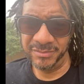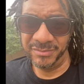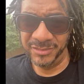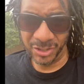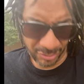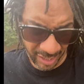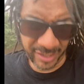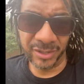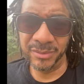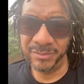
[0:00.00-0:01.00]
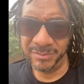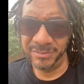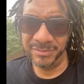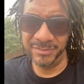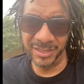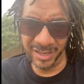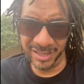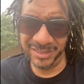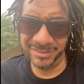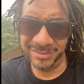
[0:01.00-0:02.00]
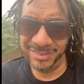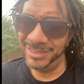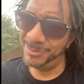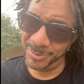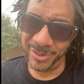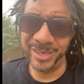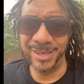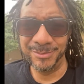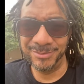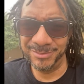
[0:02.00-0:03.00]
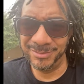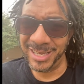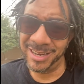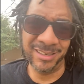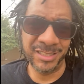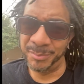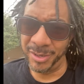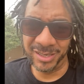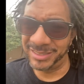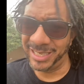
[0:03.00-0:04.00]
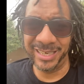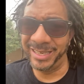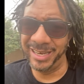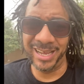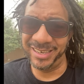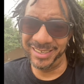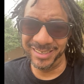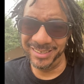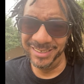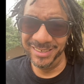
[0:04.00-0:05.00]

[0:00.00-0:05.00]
So thank you. All right? Hit your boy up. Tired of these bugs. I got to get out of here.